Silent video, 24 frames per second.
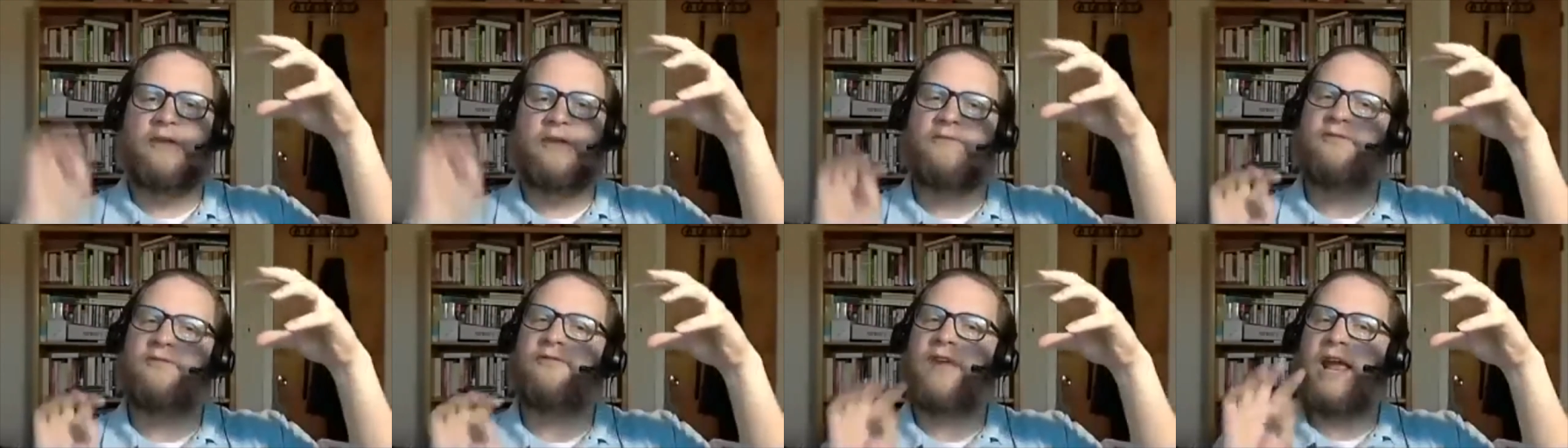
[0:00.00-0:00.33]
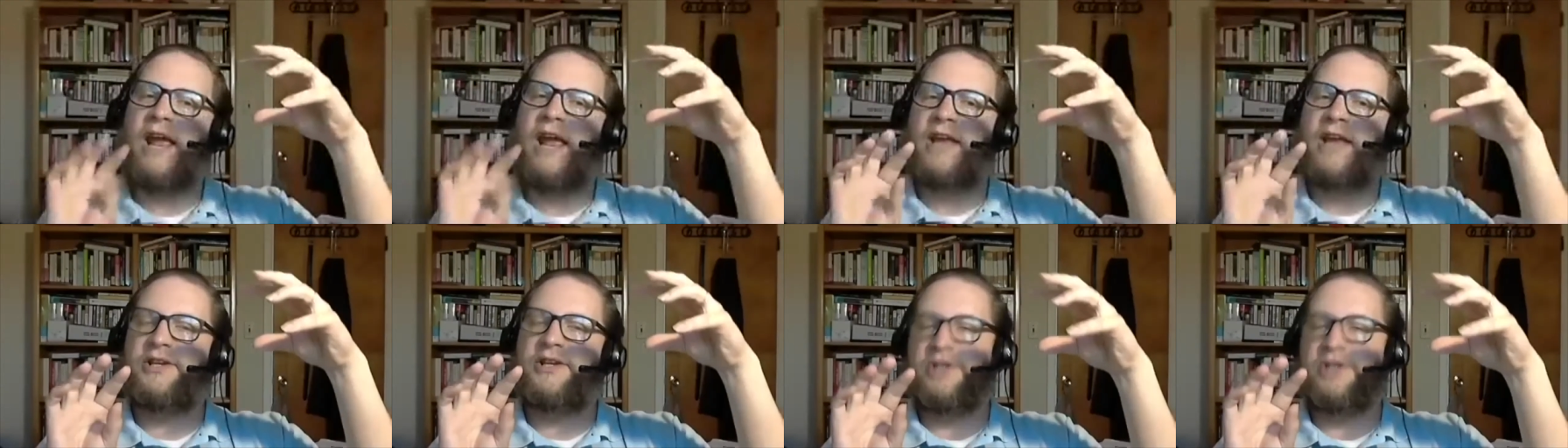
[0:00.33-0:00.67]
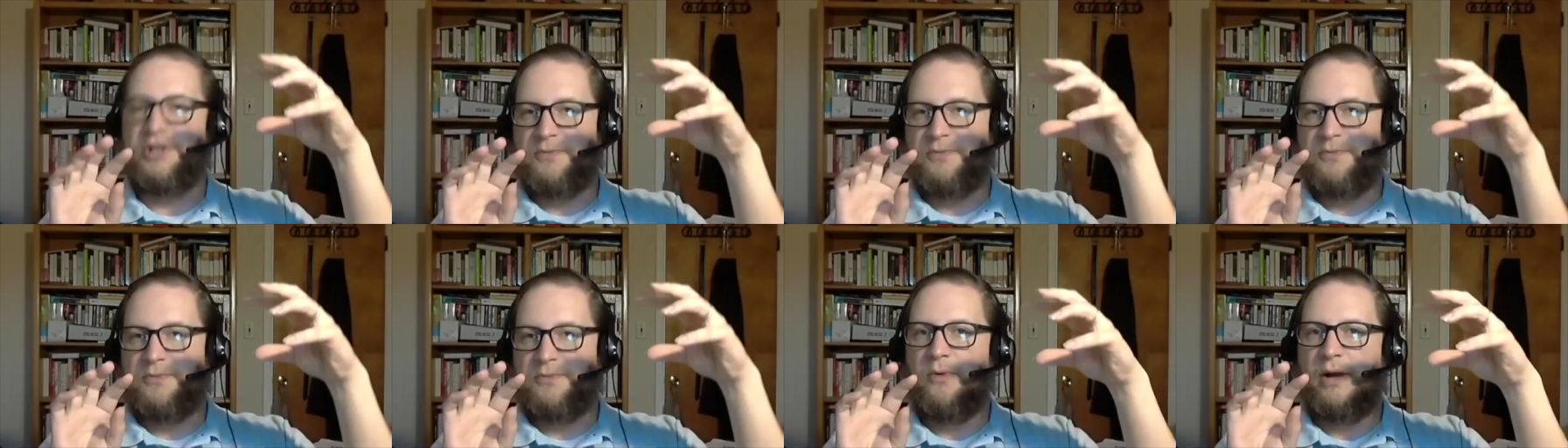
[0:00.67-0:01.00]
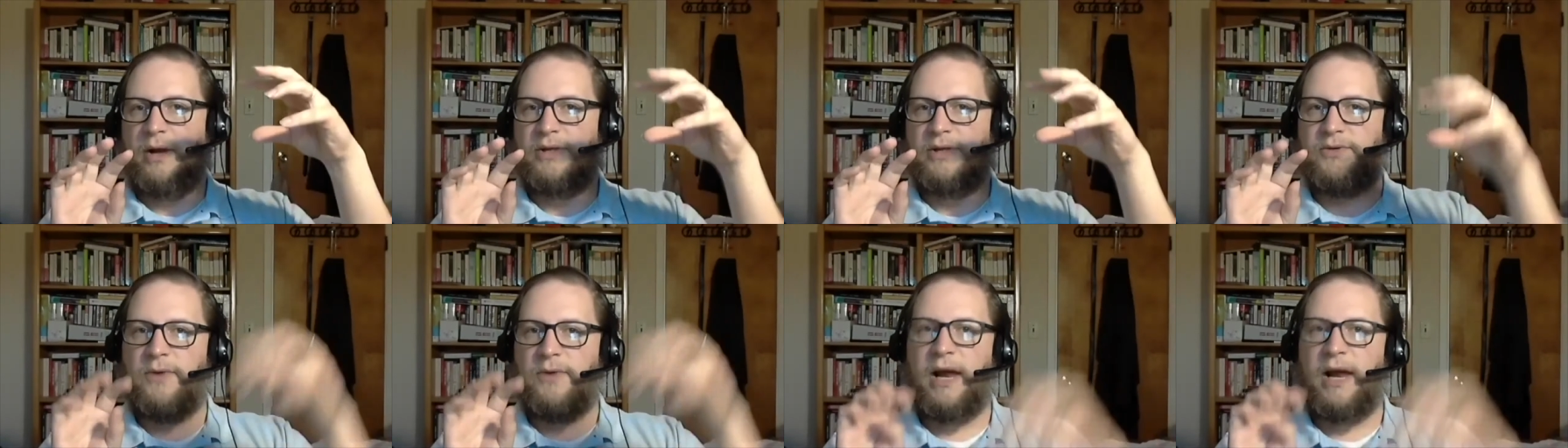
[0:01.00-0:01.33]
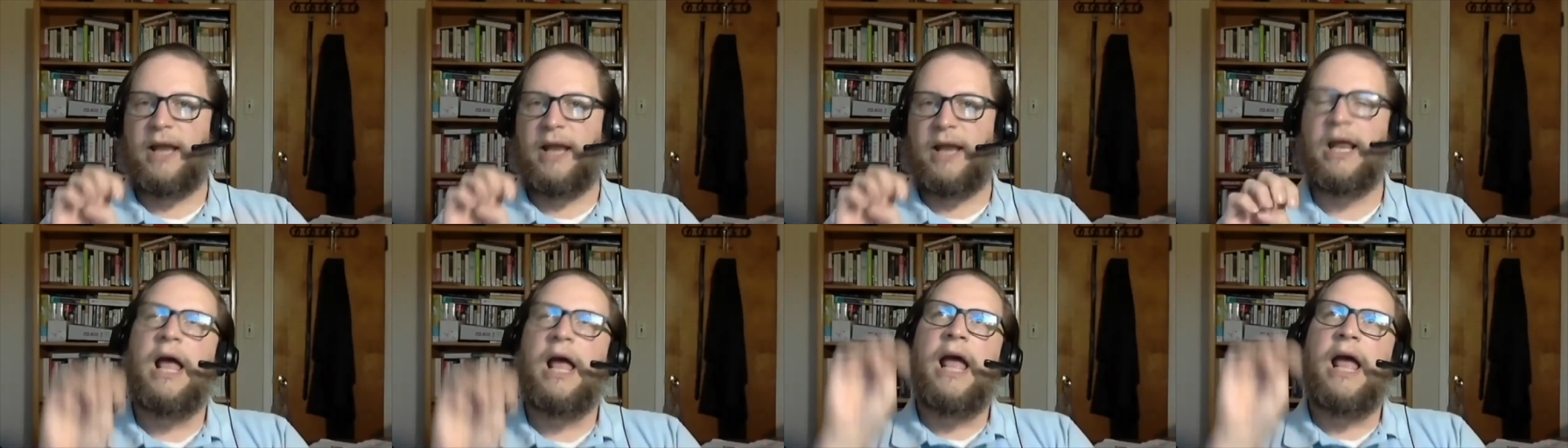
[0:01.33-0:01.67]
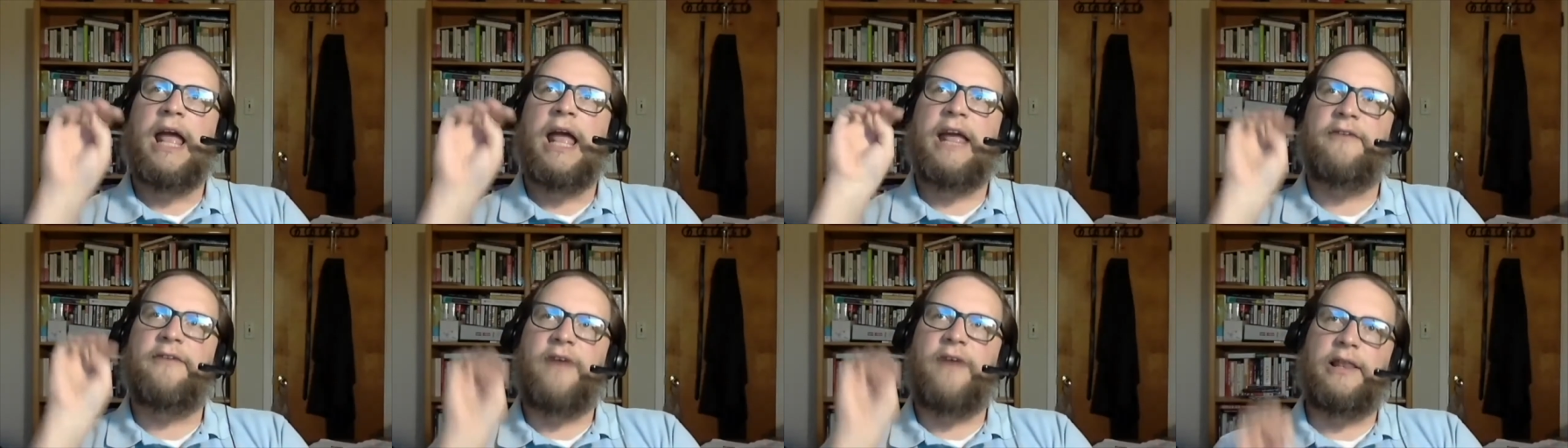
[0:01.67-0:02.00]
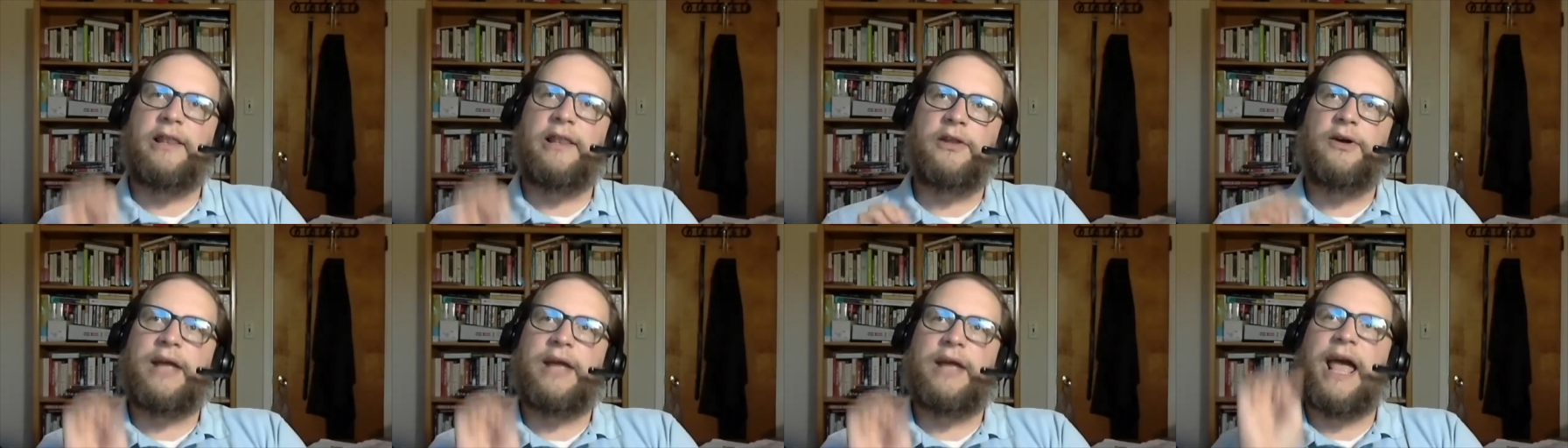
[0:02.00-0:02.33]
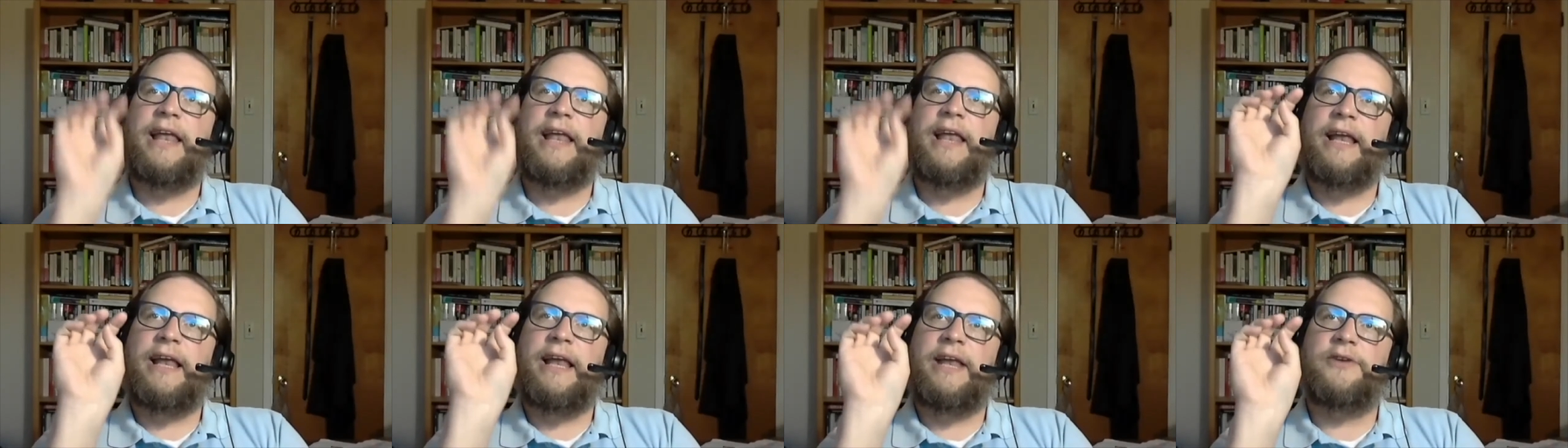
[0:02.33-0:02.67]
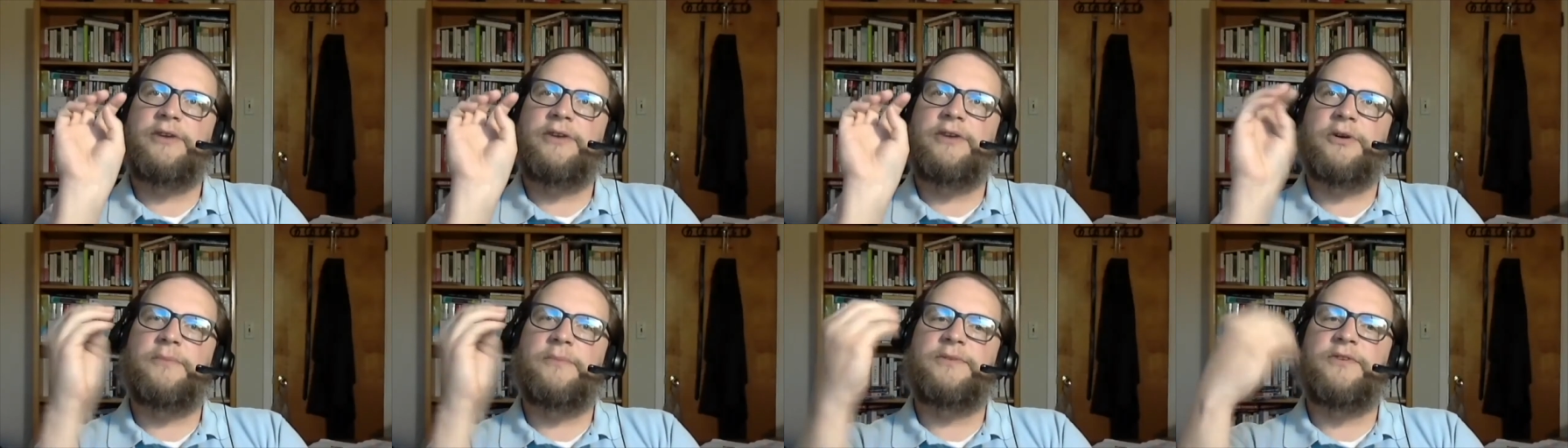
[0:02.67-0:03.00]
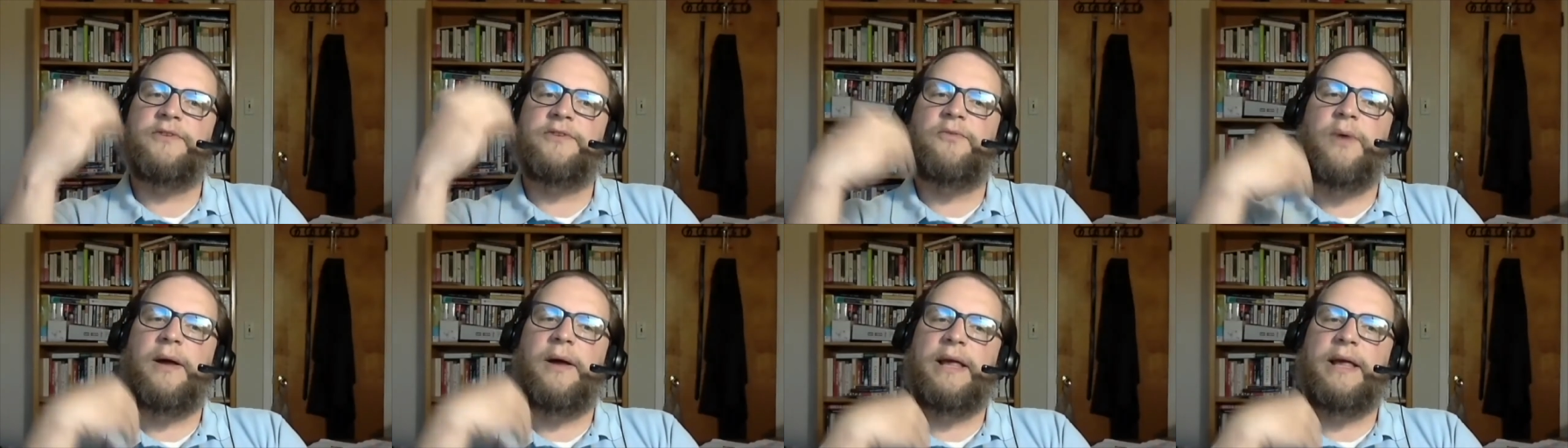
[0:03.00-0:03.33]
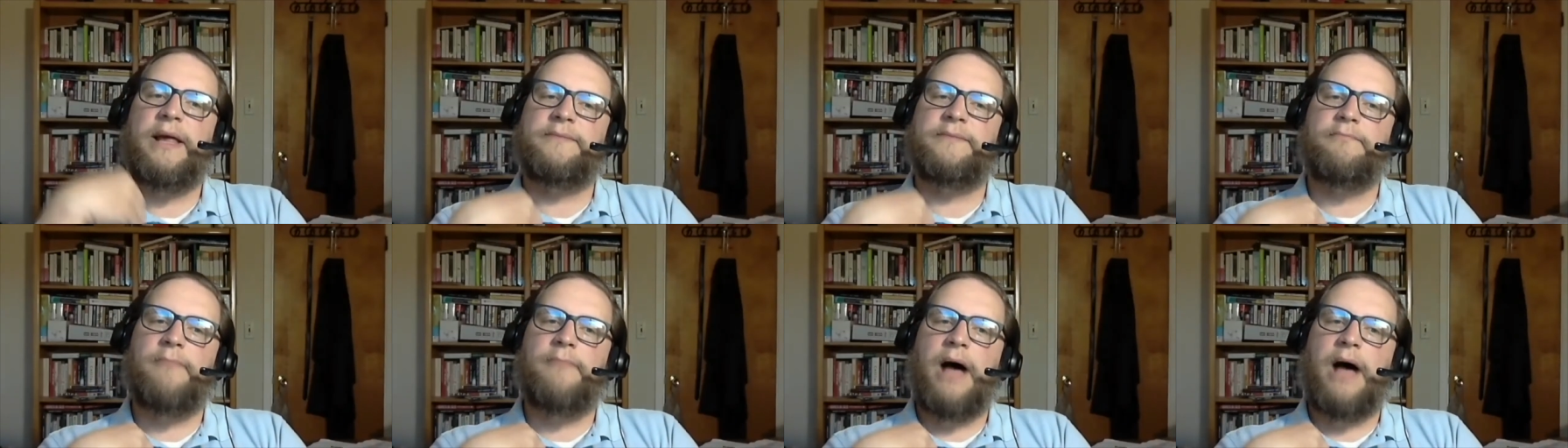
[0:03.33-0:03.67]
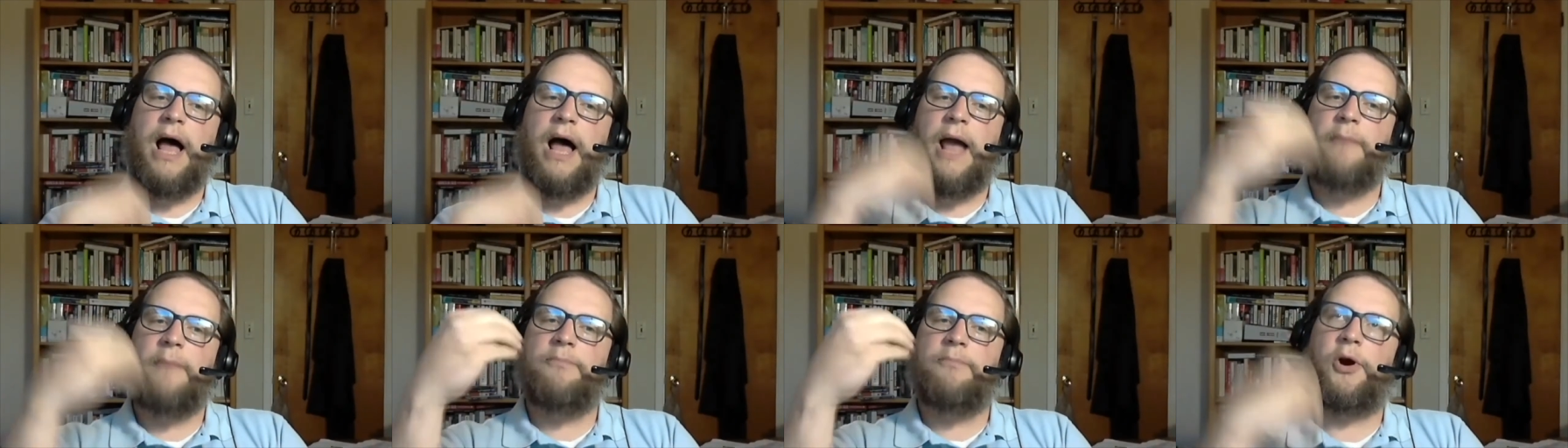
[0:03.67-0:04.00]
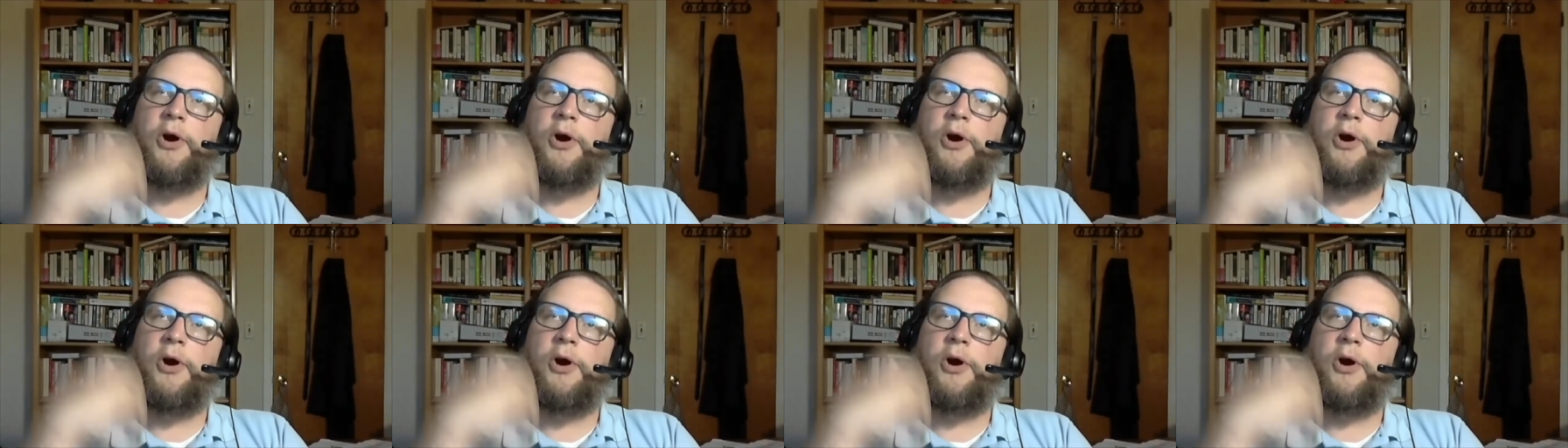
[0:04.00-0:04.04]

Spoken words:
vantage points, right? If I look at it in terms of what is my